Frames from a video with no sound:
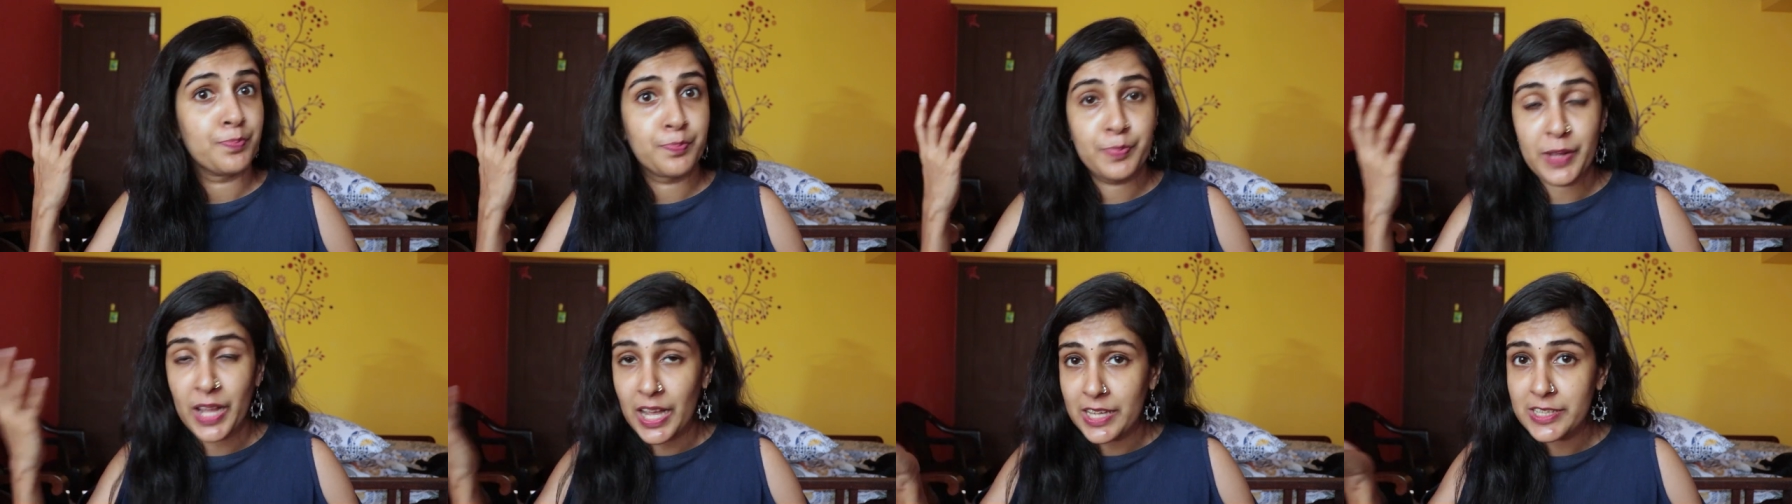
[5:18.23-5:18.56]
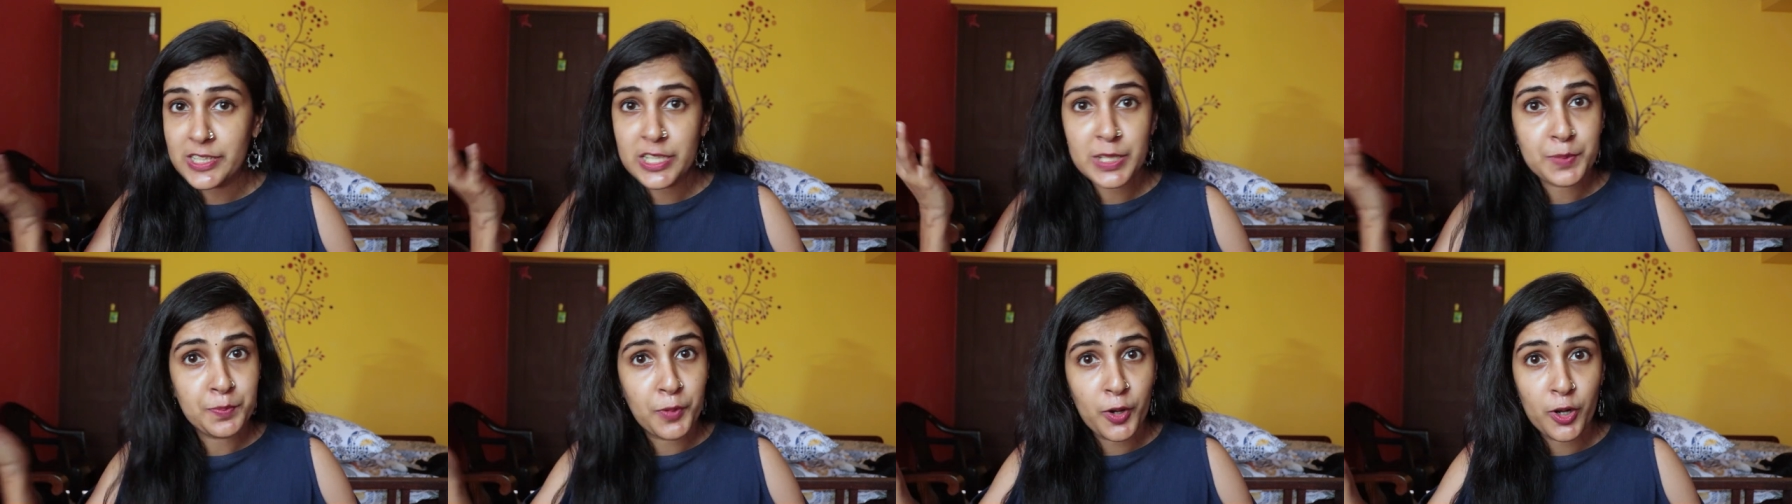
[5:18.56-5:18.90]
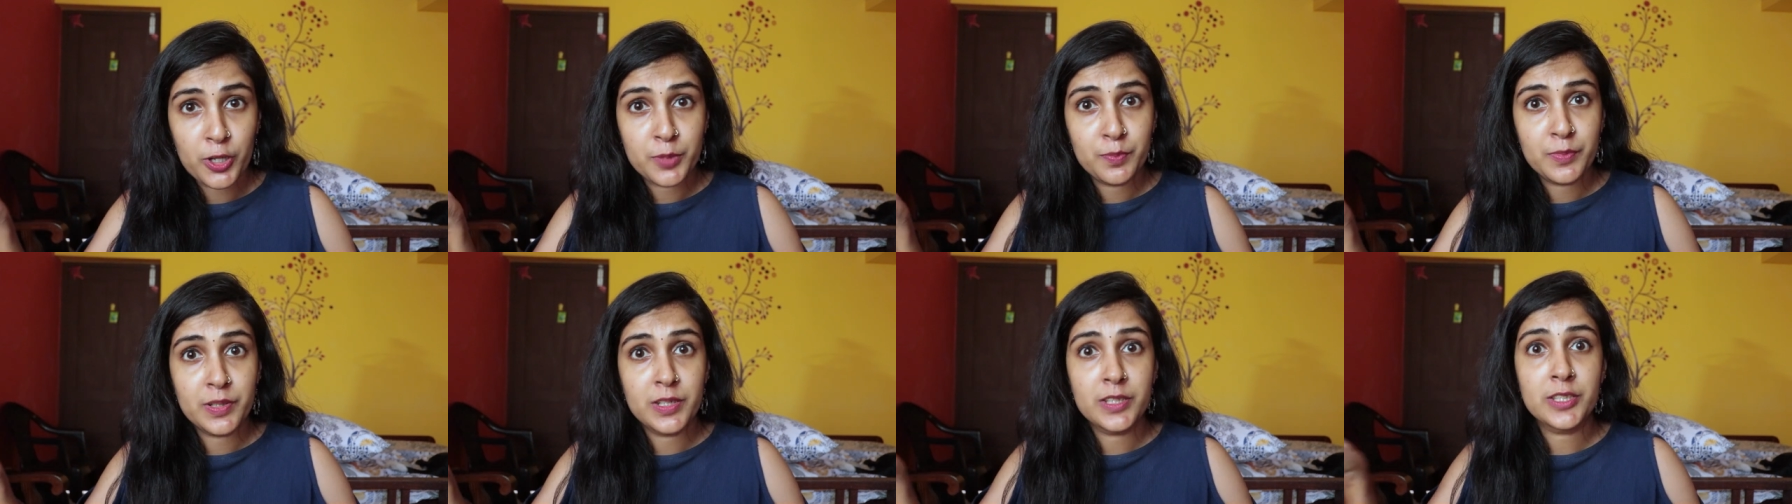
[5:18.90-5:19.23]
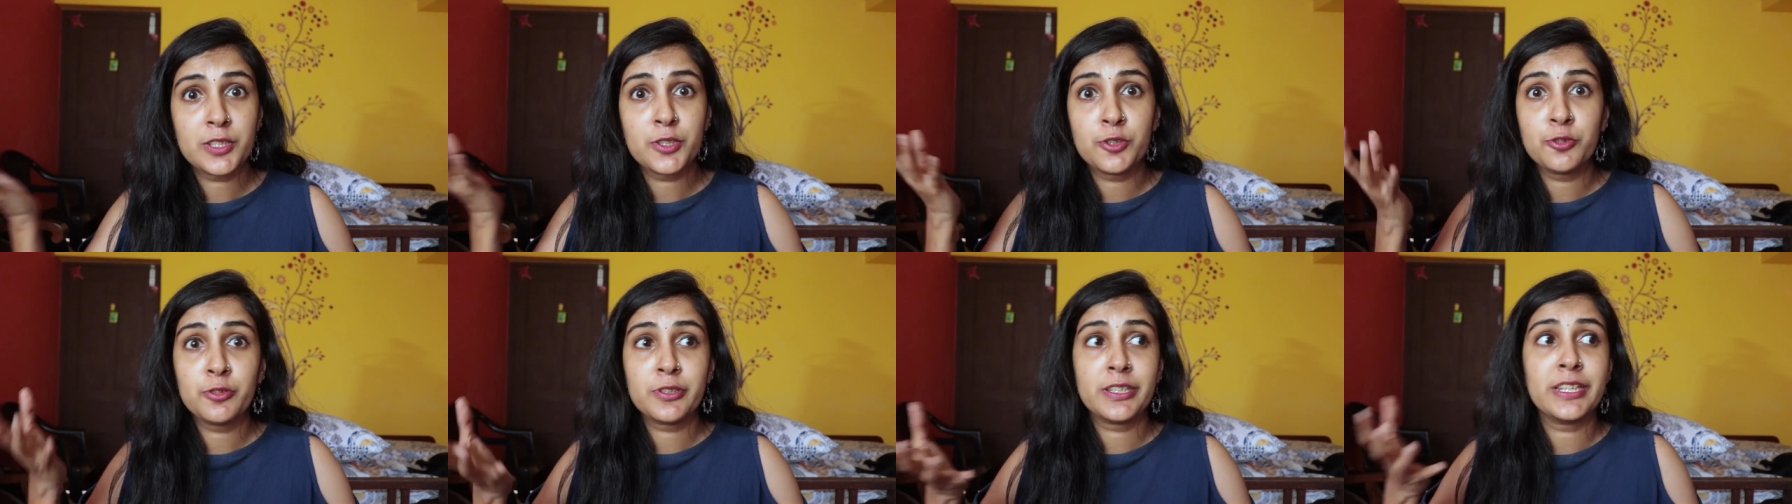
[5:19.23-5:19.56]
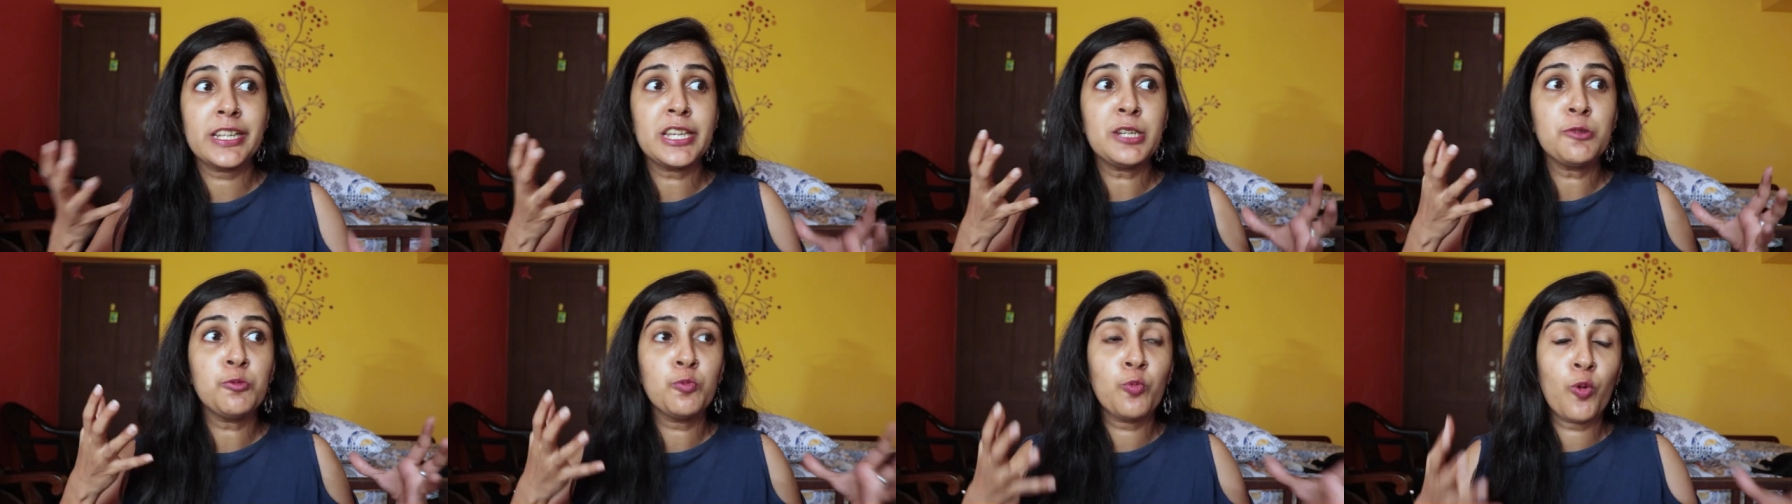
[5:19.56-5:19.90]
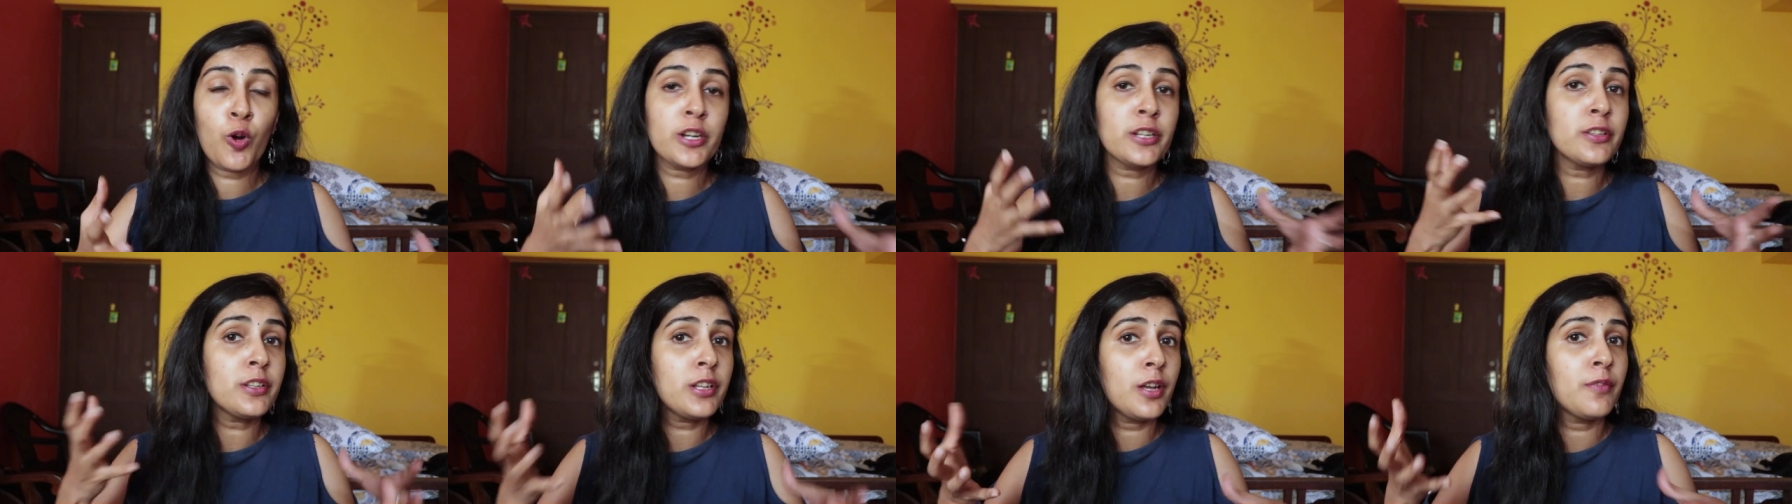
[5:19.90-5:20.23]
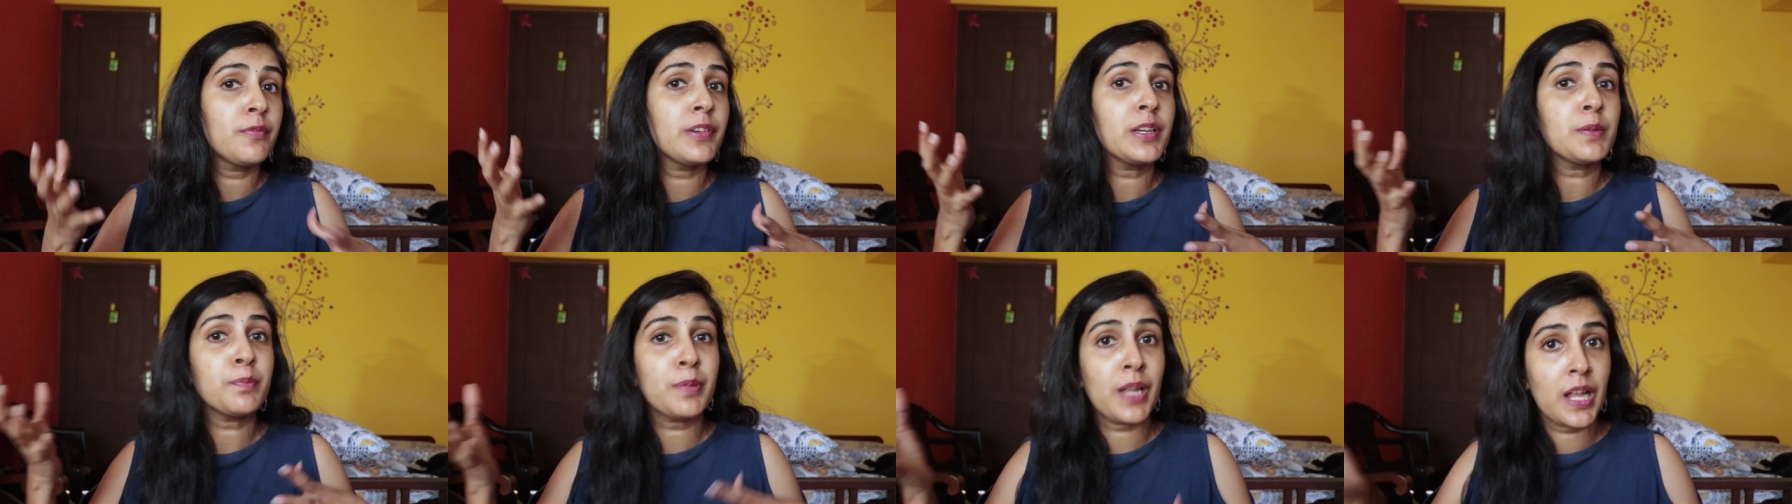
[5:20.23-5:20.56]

plastic polymers, usually water loving